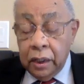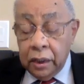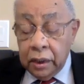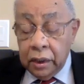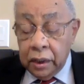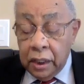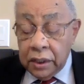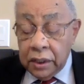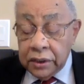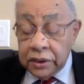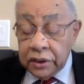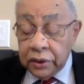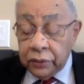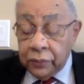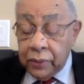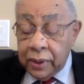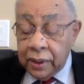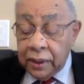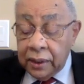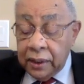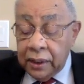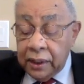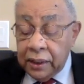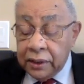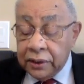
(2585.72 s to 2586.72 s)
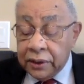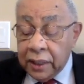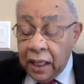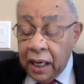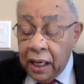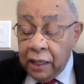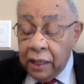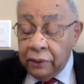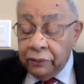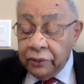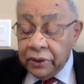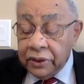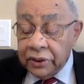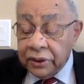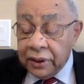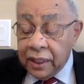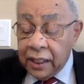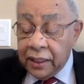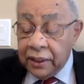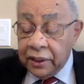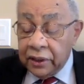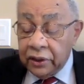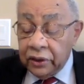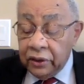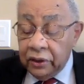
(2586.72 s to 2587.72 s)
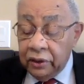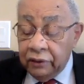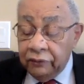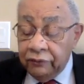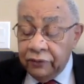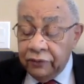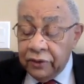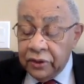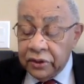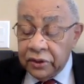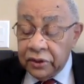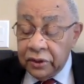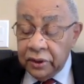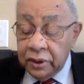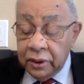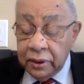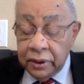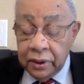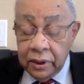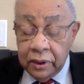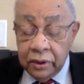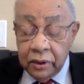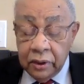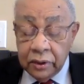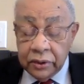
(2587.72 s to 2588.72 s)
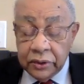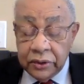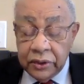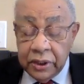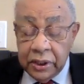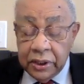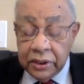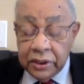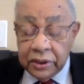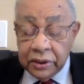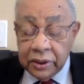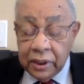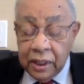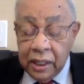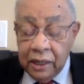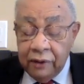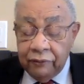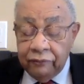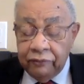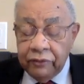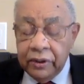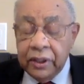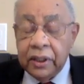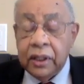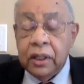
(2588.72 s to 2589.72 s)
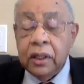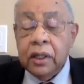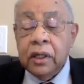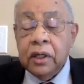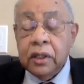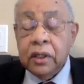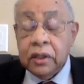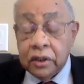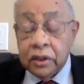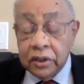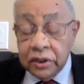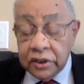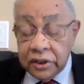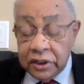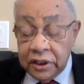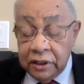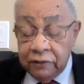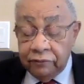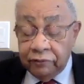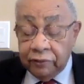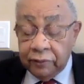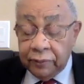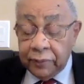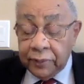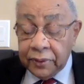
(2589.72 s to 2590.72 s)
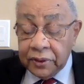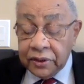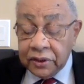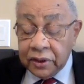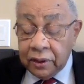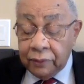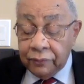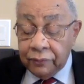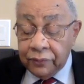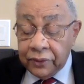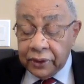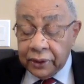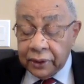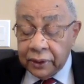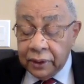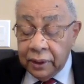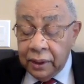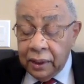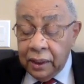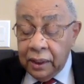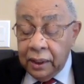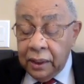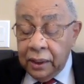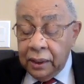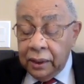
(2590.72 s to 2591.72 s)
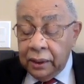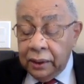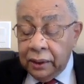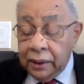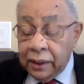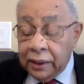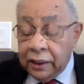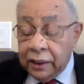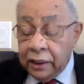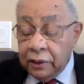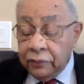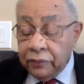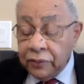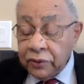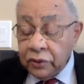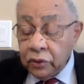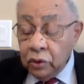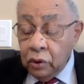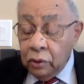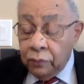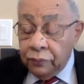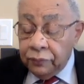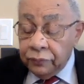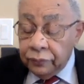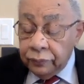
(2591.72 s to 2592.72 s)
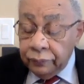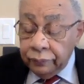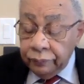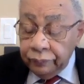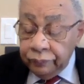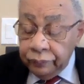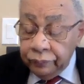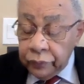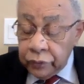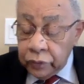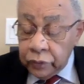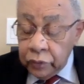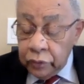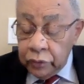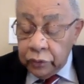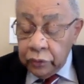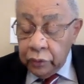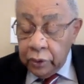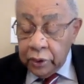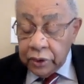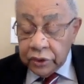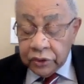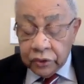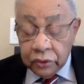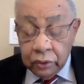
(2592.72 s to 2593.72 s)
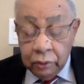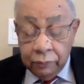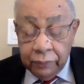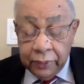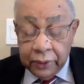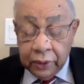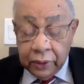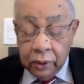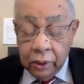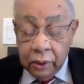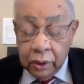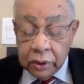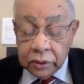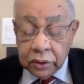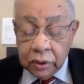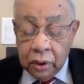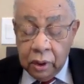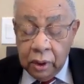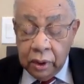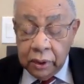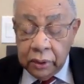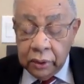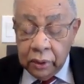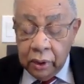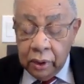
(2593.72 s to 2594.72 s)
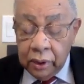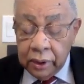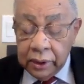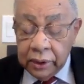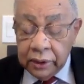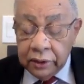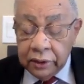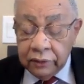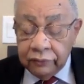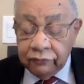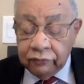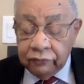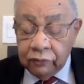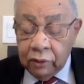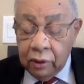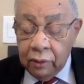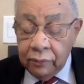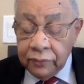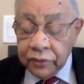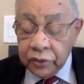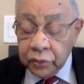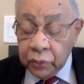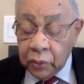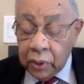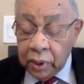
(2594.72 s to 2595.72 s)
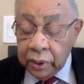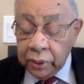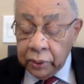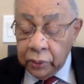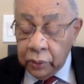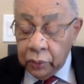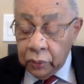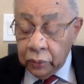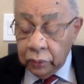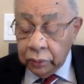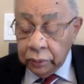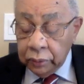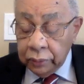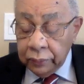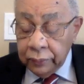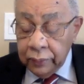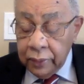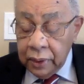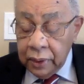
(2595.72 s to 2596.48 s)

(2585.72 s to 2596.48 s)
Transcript: Consequently, his Irish Catholic University did not teach every conceivable subject, yet it was open to doing so because all knowledge forms one whole,